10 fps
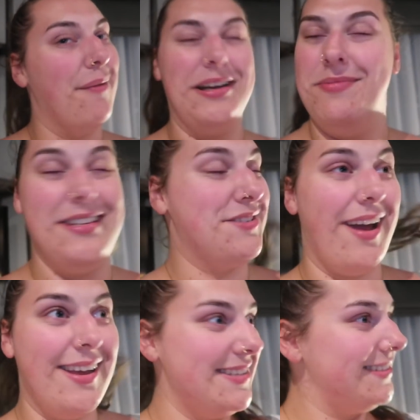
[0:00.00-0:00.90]
I'm going to be
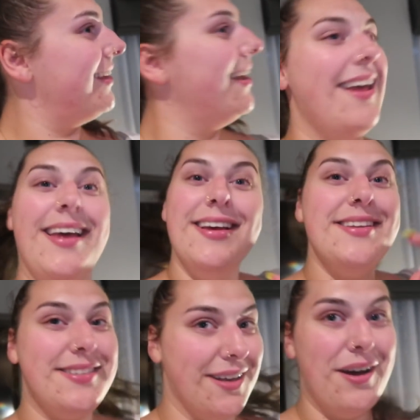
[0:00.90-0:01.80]
stressed.
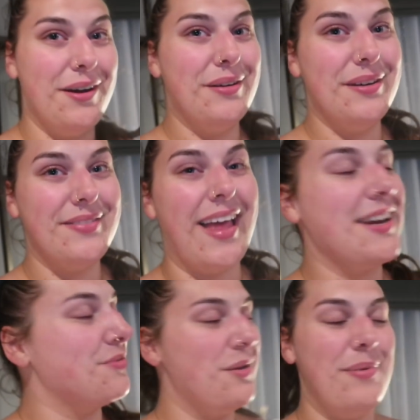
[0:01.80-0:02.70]
So I
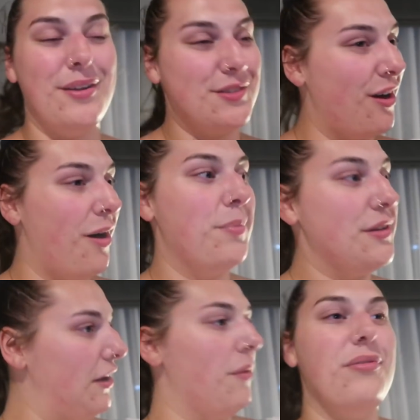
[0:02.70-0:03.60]
just want to be on top
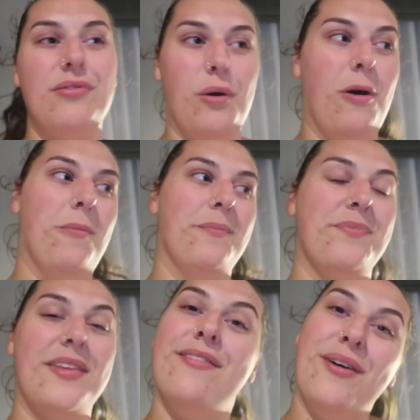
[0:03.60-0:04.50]
form
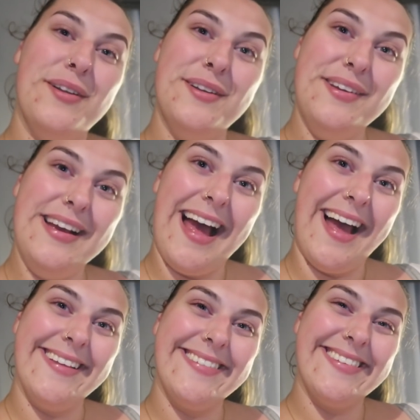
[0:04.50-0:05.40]
for all of you
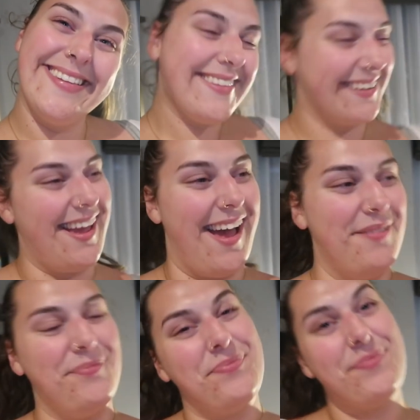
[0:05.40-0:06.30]
guys. So yeah,
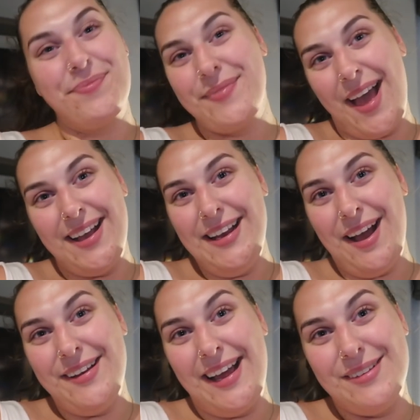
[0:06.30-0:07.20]
I'm gonna
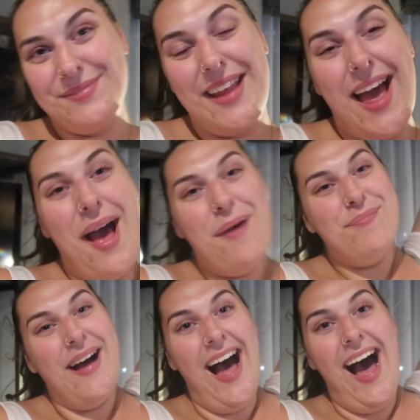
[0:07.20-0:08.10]
go now.
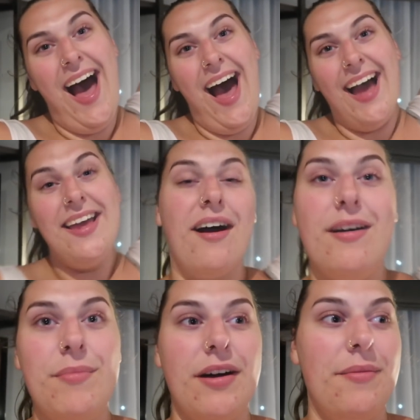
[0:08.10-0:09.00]
Bye.
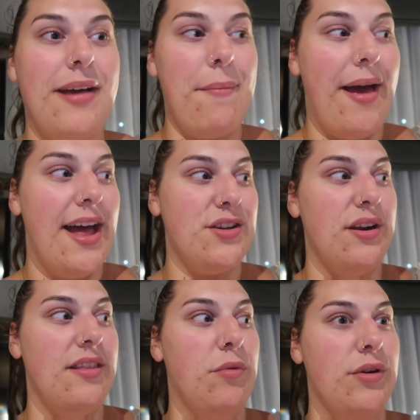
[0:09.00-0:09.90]
Oh my God, I'm getting my hair
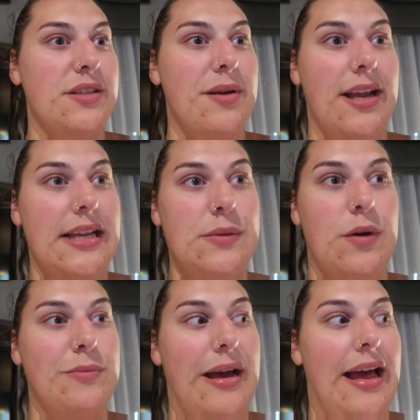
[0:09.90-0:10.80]
done in the morning as well. I need to
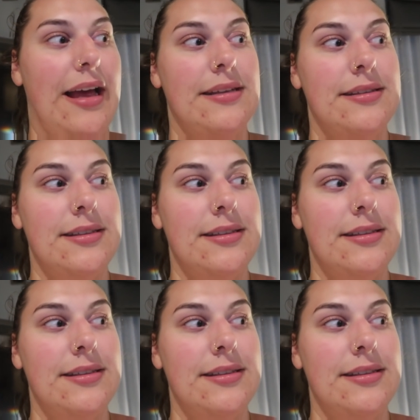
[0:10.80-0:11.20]
wash my hair.